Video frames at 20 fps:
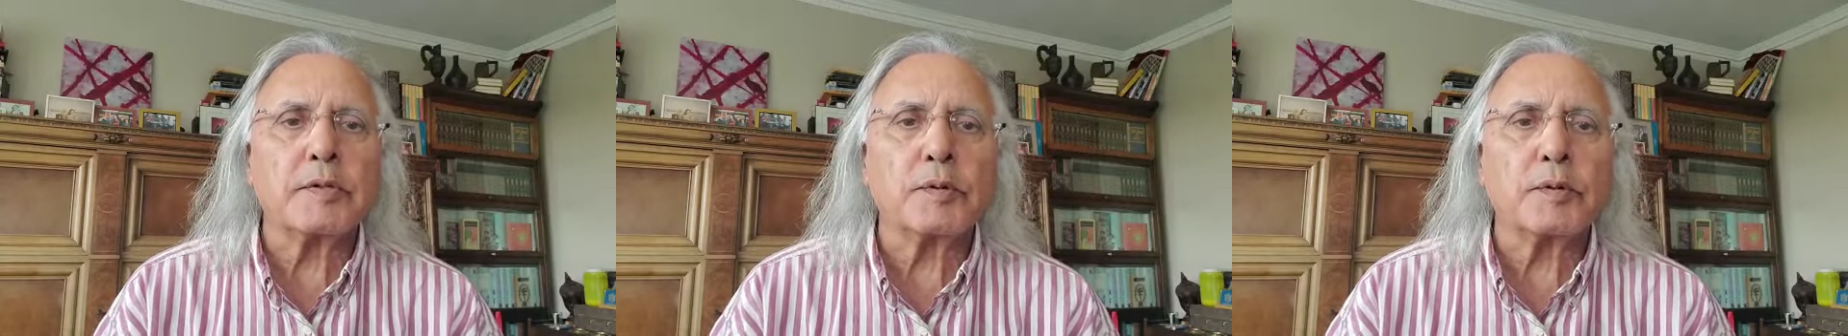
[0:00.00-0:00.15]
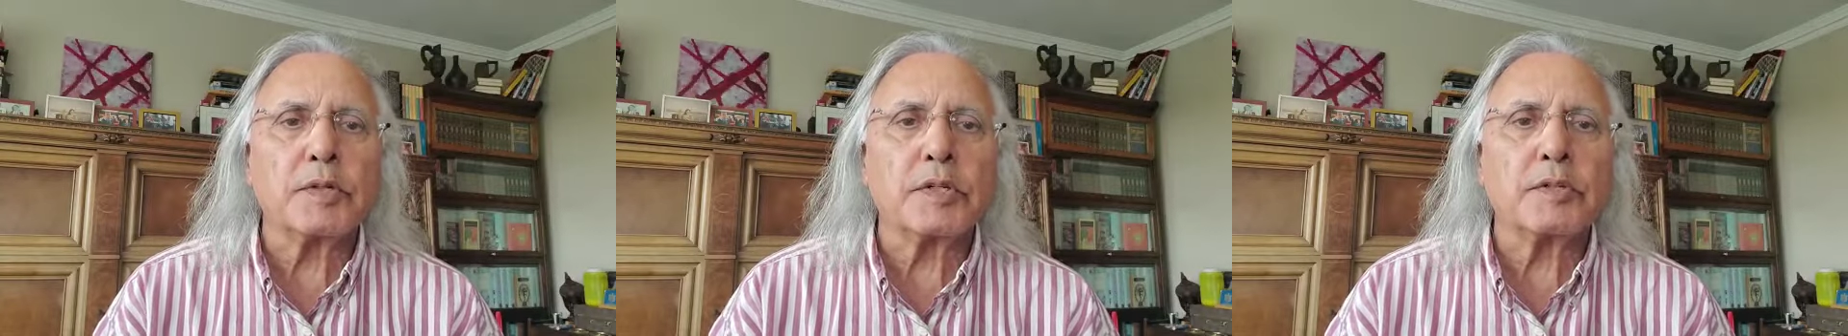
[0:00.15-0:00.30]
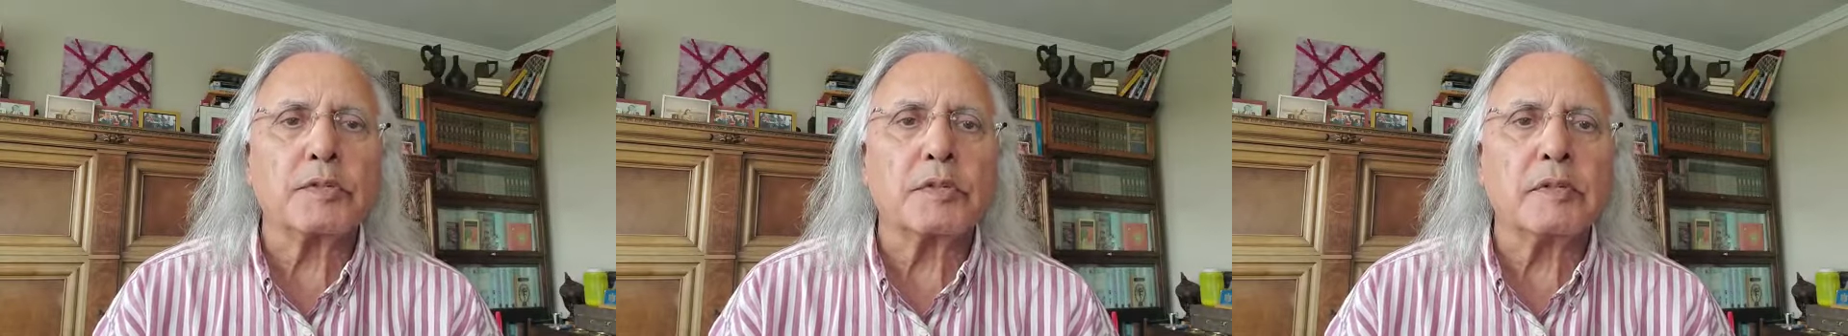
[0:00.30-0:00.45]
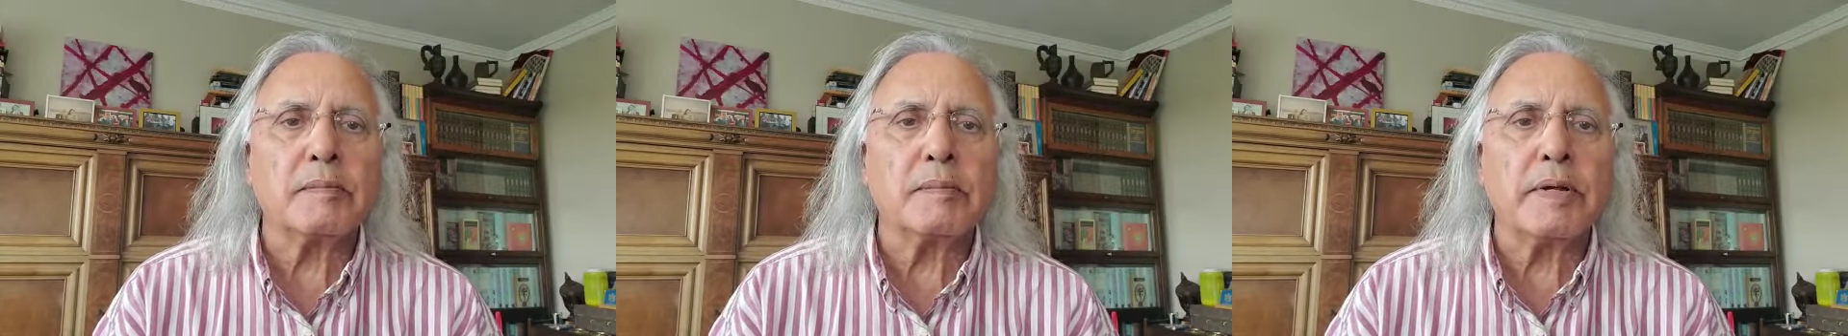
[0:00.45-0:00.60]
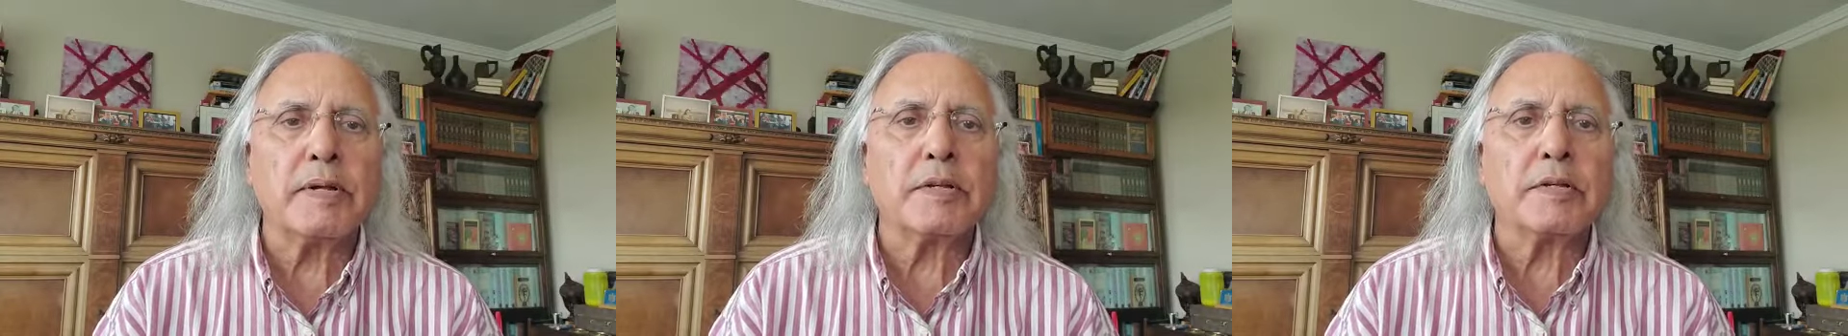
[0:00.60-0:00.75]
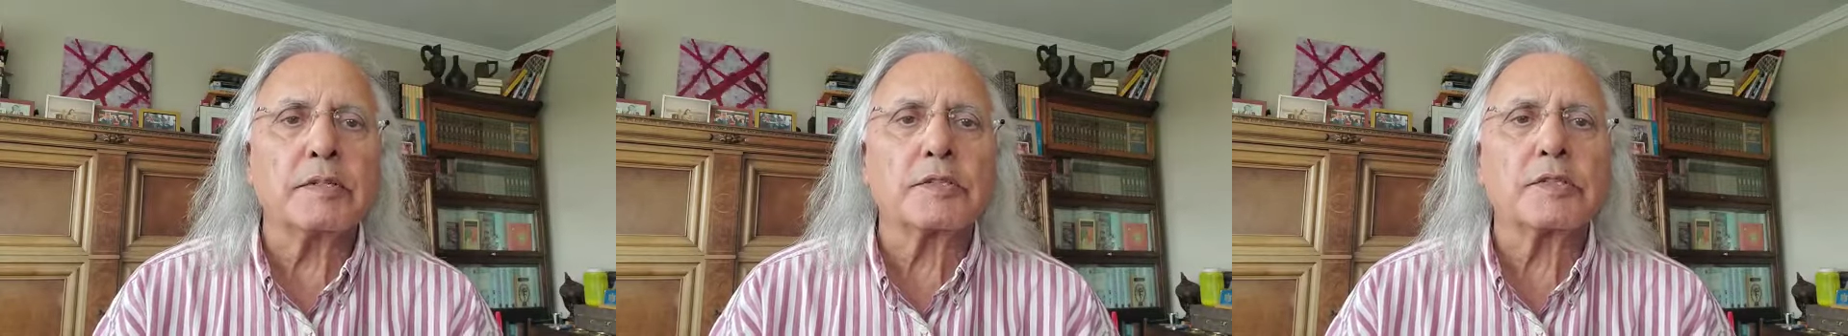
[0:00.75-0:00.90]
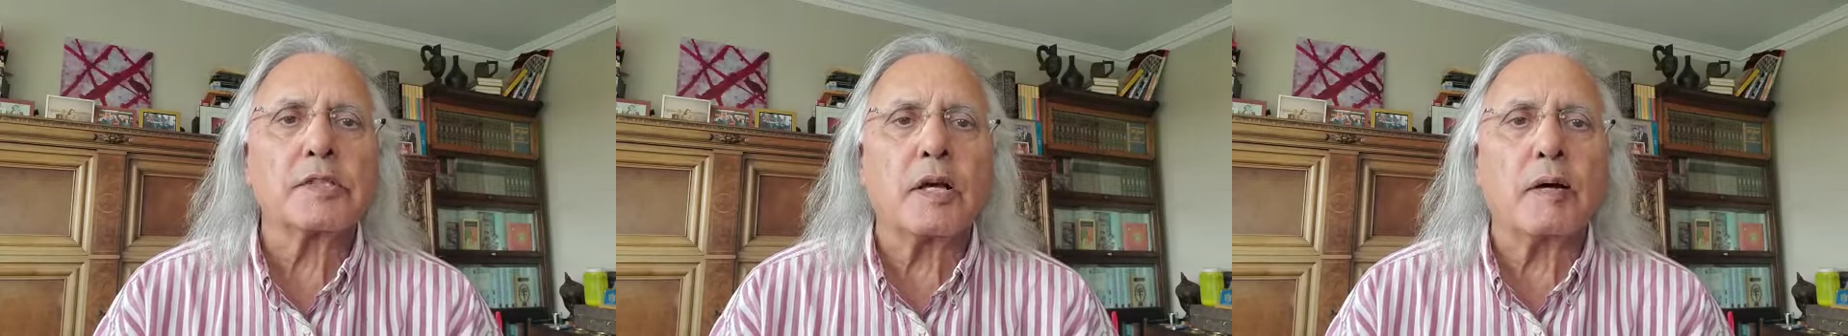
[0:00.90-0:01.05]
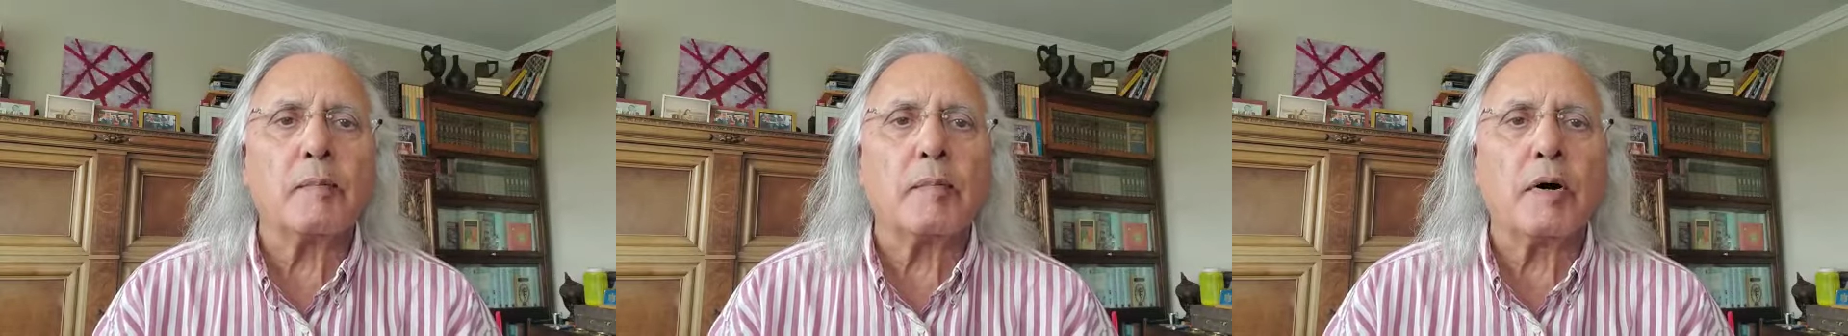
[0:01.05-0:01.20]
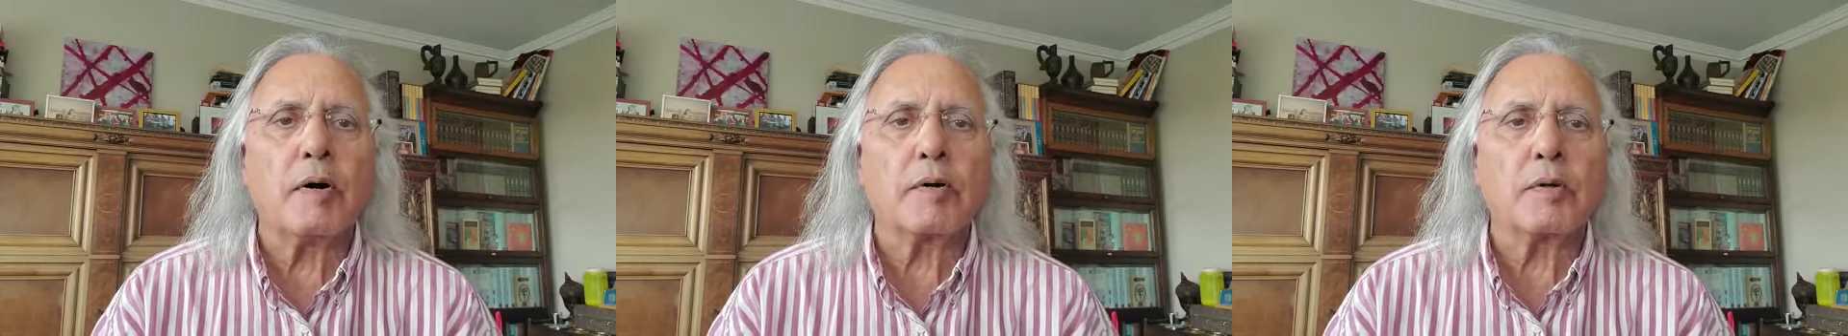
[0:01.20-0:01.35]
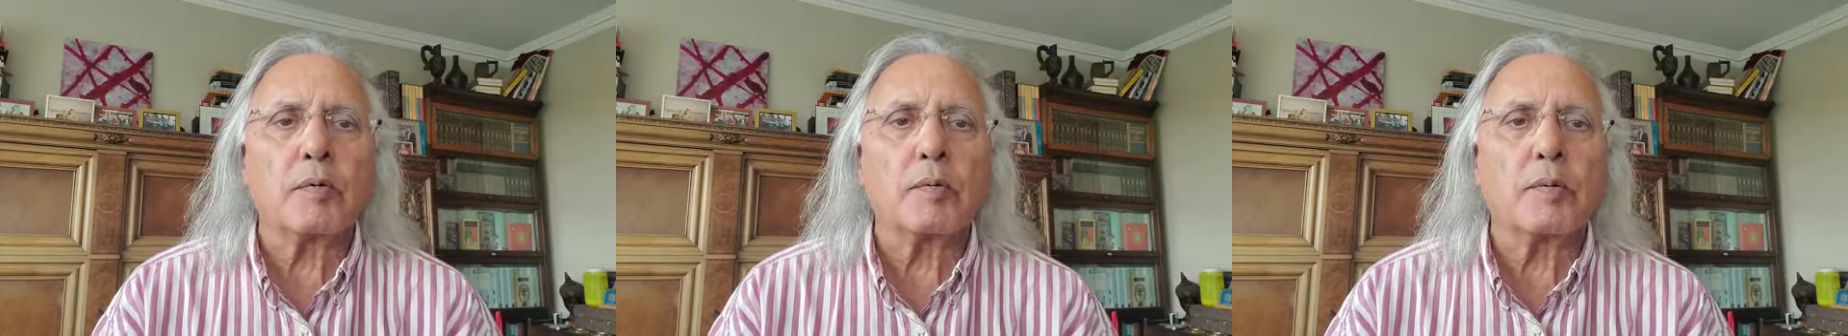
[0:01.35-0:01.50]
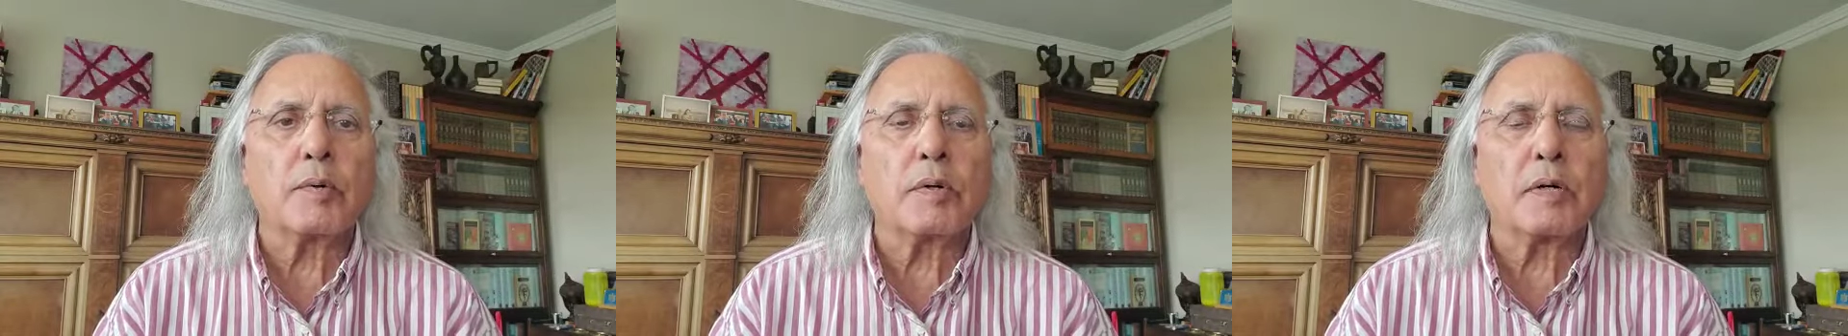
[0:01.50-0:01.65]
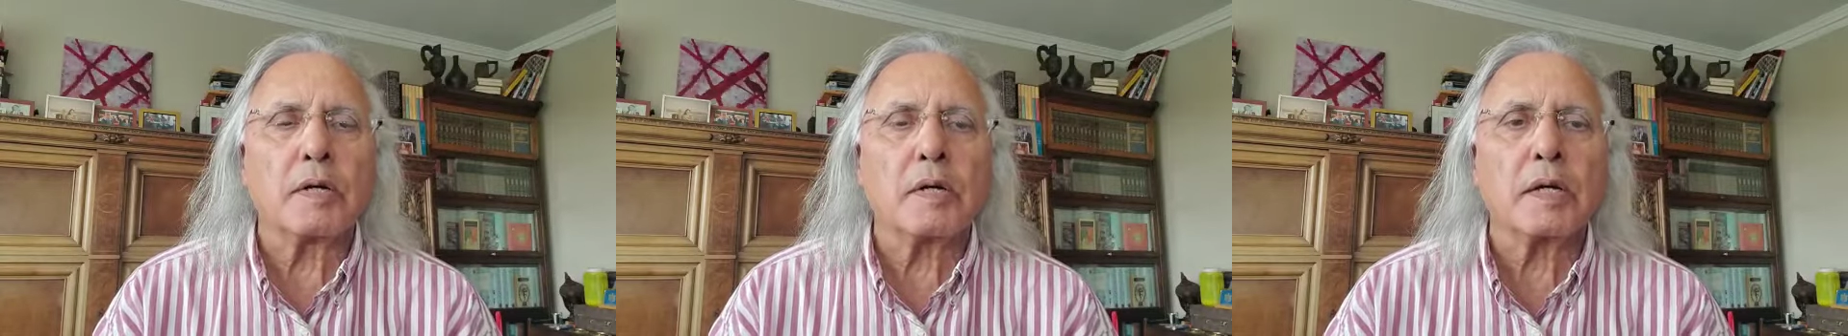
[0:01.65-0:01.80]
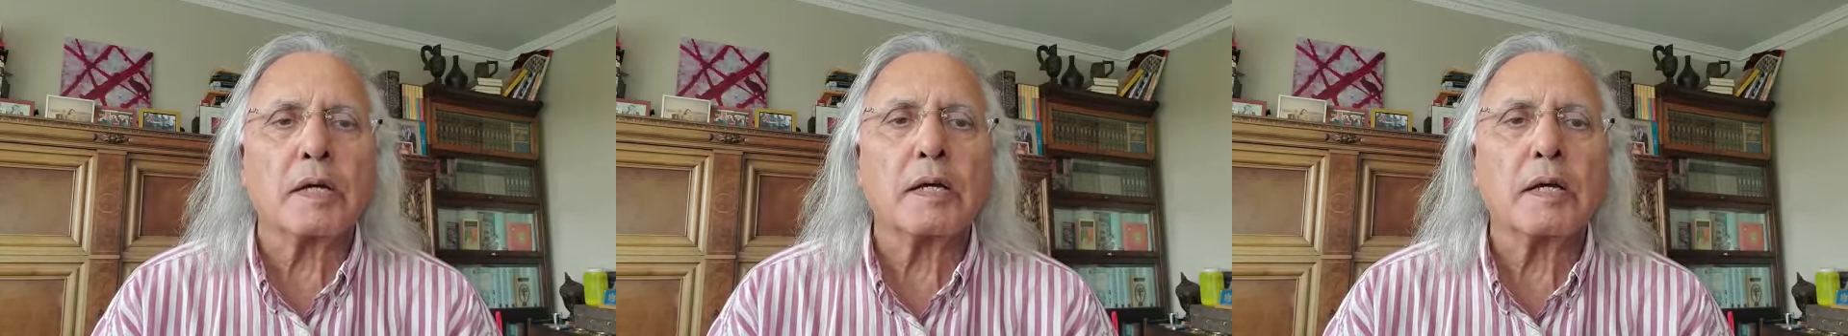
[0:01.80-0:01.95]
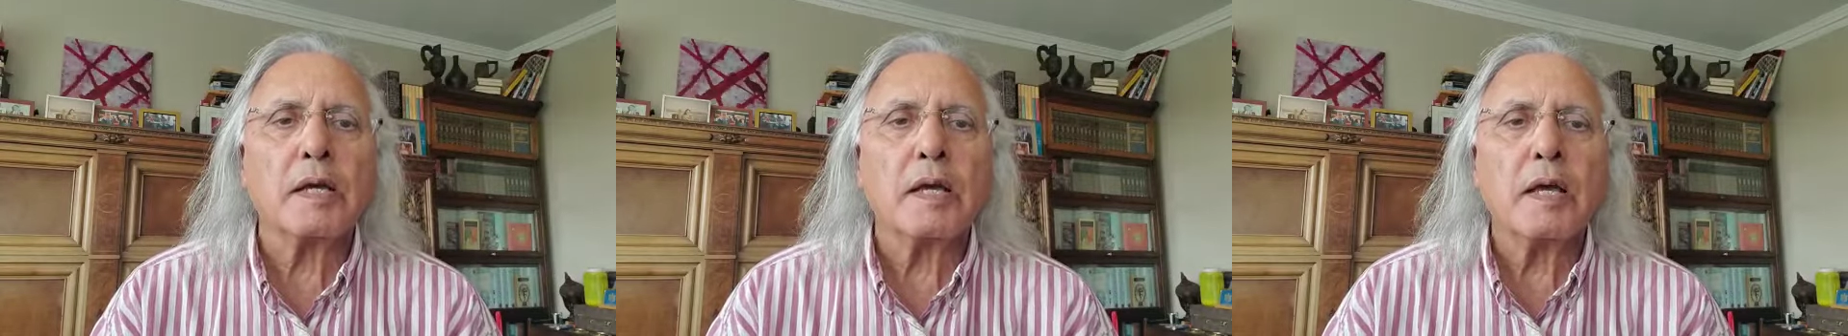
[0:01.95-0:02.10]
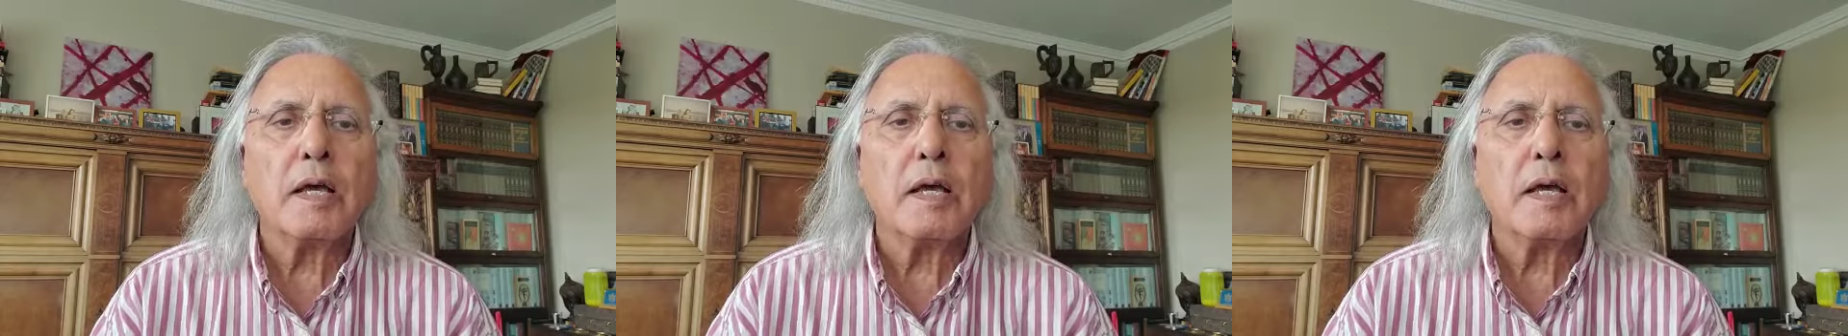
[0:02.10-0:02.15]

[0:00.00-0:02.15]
doing tremendous amount of work